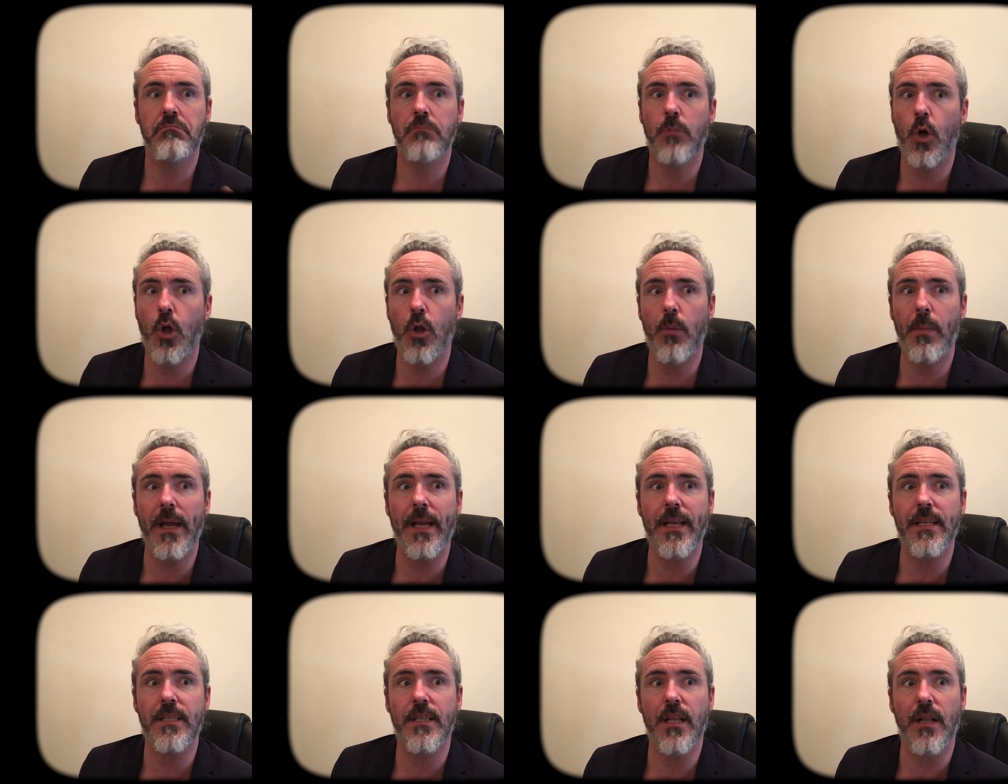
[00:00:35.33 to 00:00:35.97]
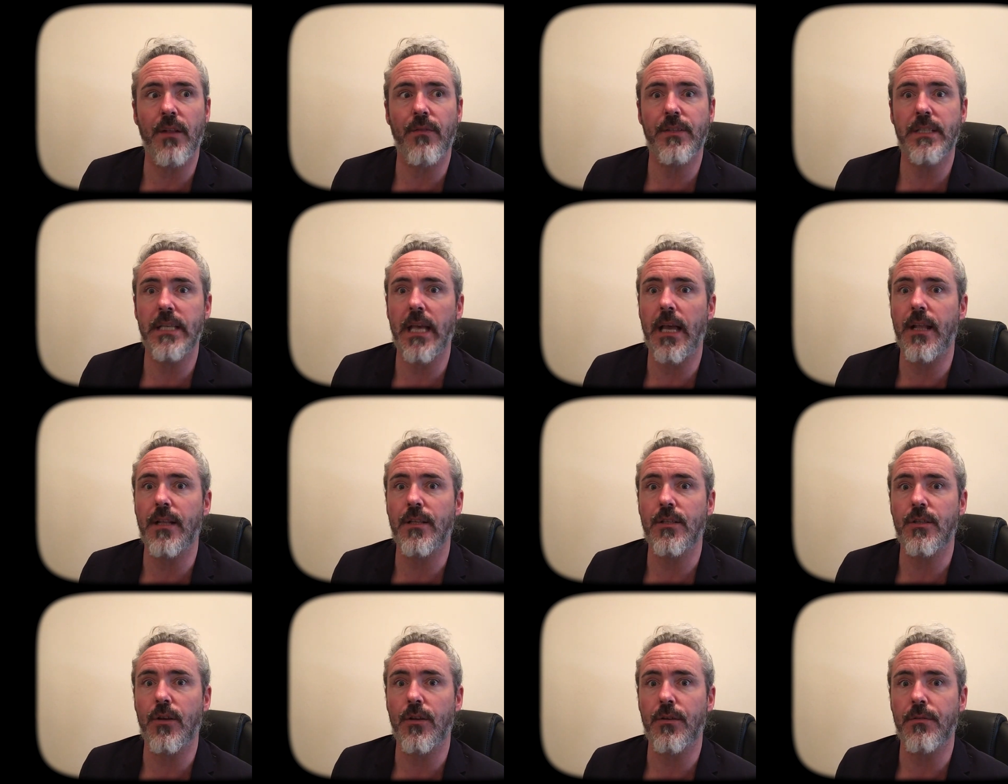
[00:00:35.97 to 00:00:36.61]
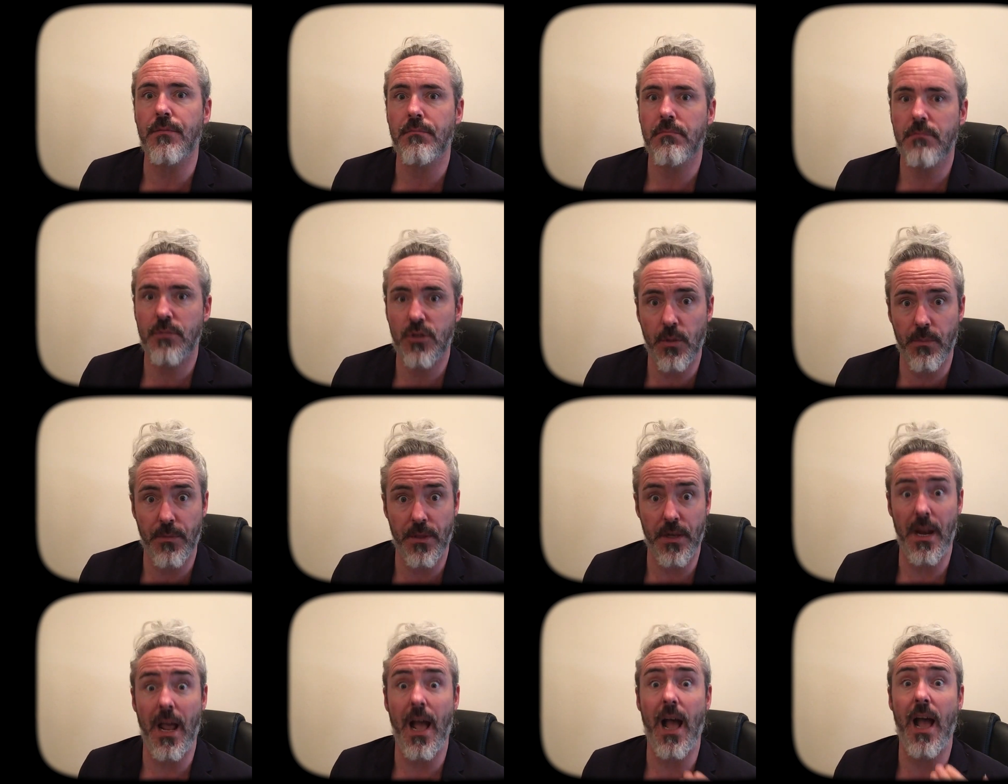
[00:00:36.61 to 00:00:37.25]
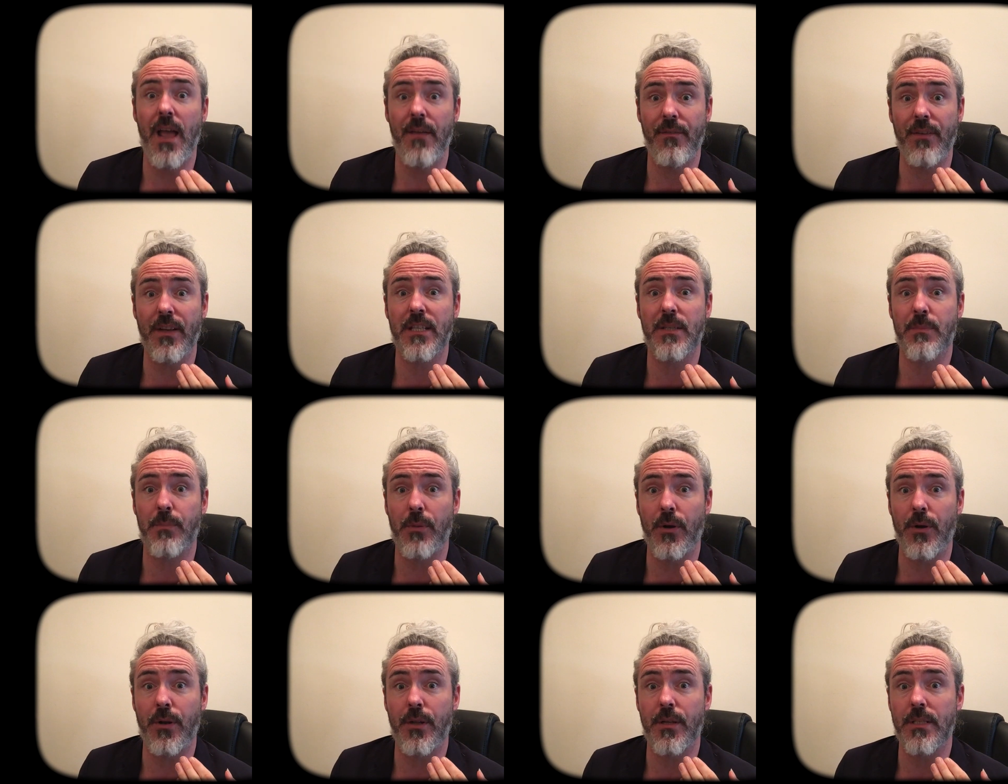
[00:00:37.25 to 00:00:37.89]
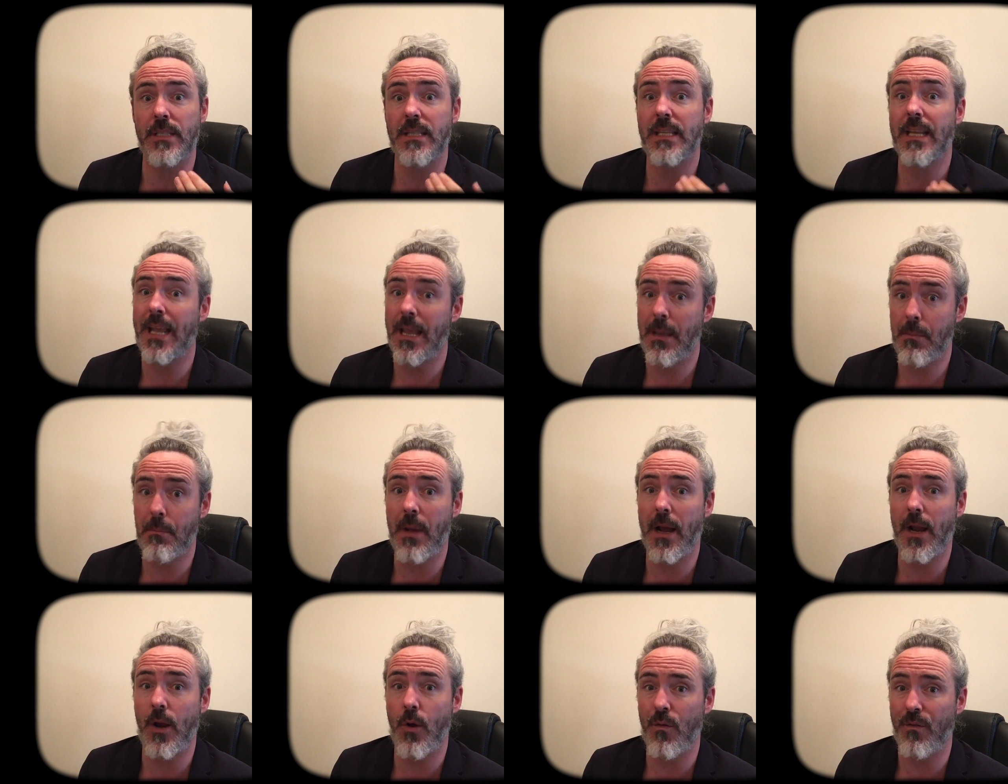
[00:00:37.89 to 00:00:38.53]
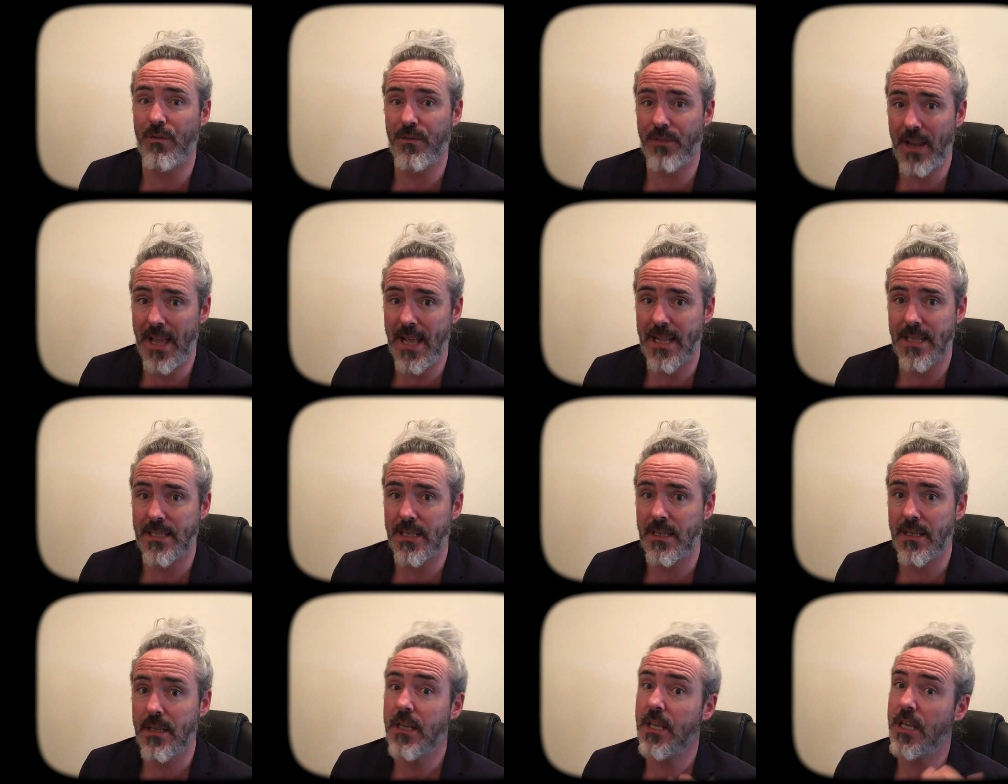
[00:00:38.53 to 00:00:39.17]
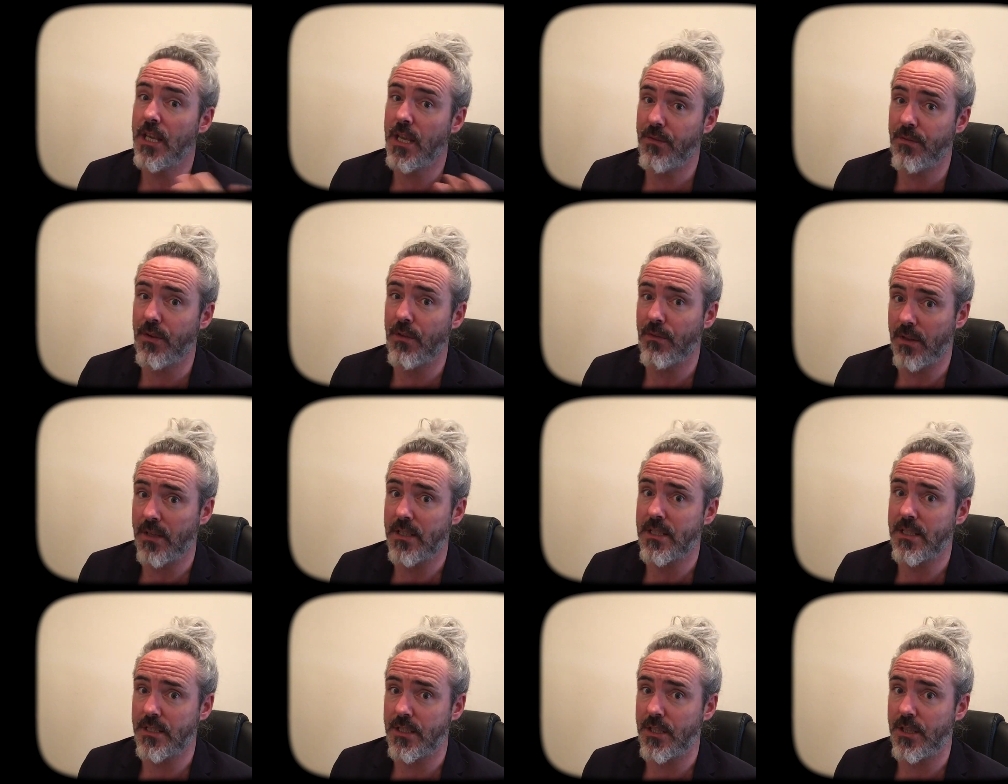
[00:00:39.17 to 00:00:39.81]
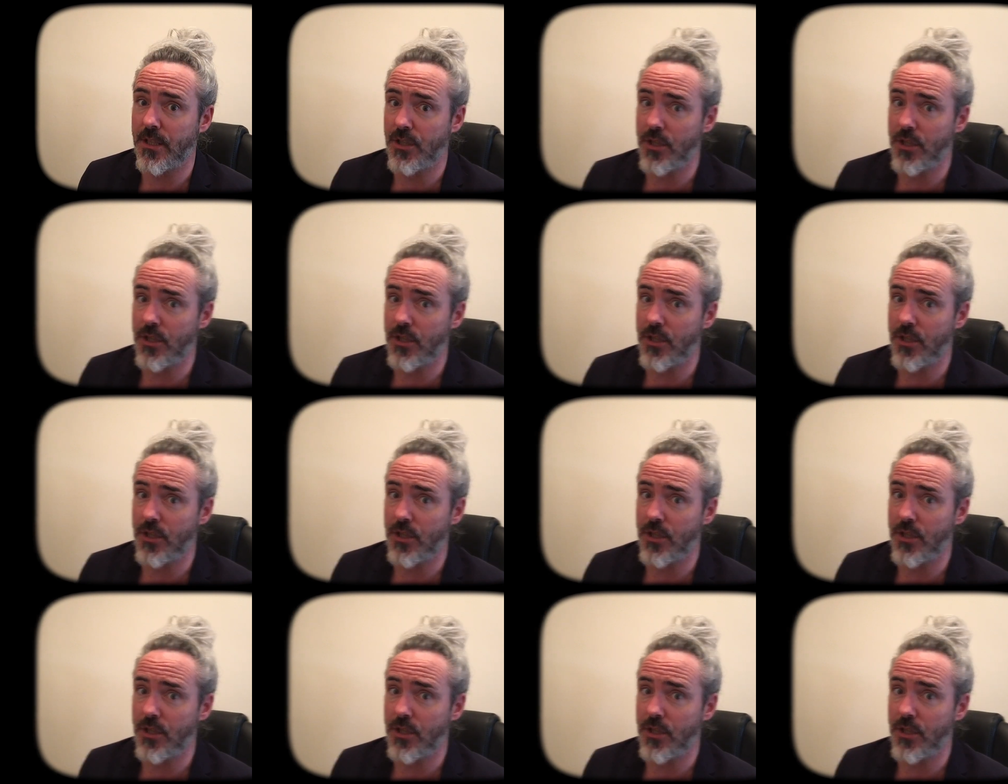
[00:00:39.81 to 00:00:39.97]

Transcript: all by itself turns on, something I've experienced in my own flat, if you've listened to the